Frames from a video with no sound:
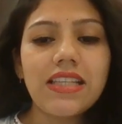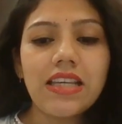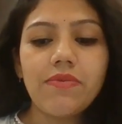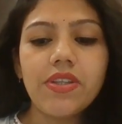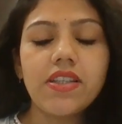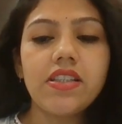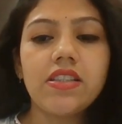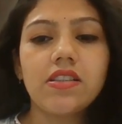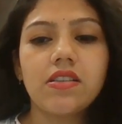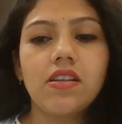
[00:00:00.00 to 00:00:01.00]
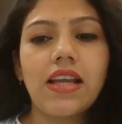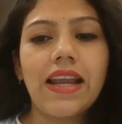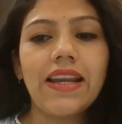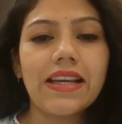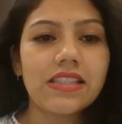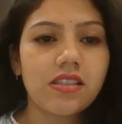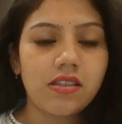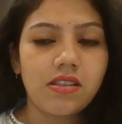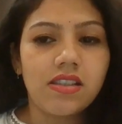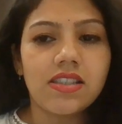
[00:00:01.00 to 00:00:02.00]
team with internal and
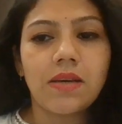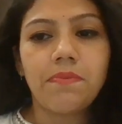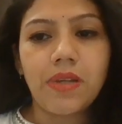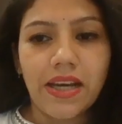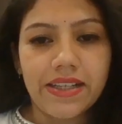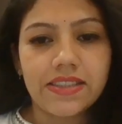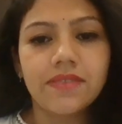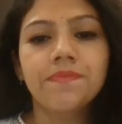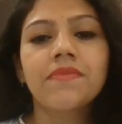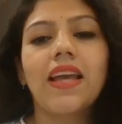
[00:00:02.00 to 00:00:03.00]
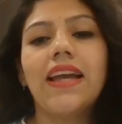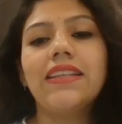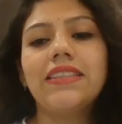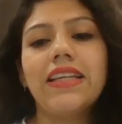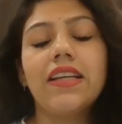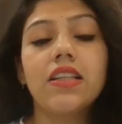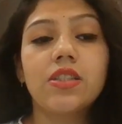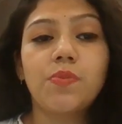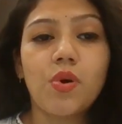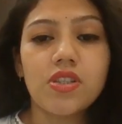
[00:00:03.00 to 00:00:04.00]
external suppliers and take
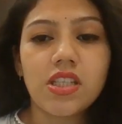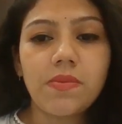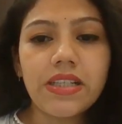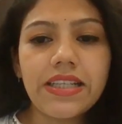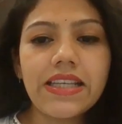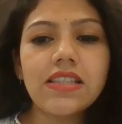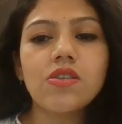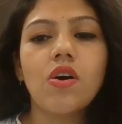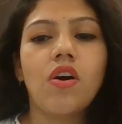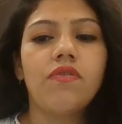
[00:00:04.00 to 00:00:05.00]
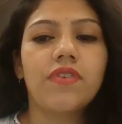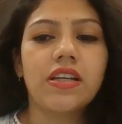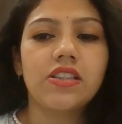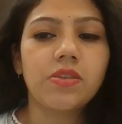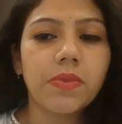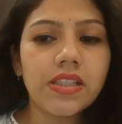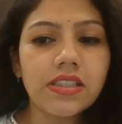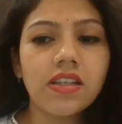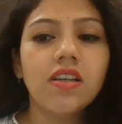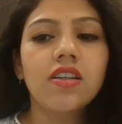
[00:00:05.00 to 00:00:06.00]
responsibilities of
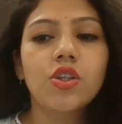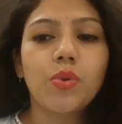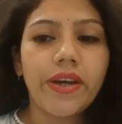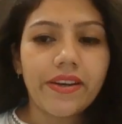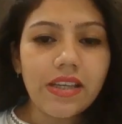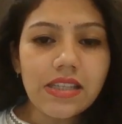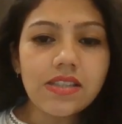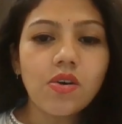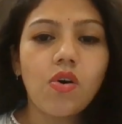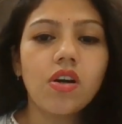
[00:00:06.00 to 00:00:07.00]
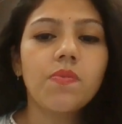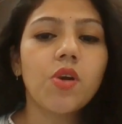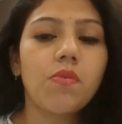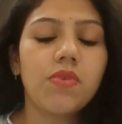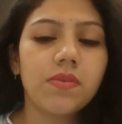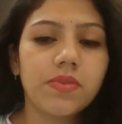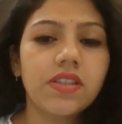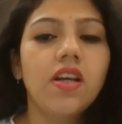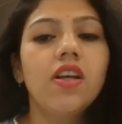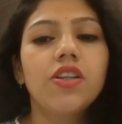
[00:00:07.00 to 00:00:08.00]
customers queries or
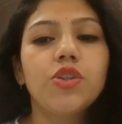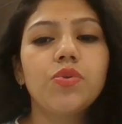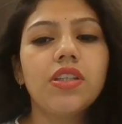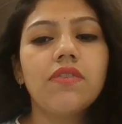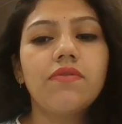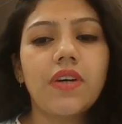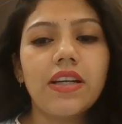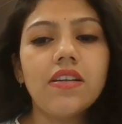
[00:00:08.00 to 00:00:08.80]
problems using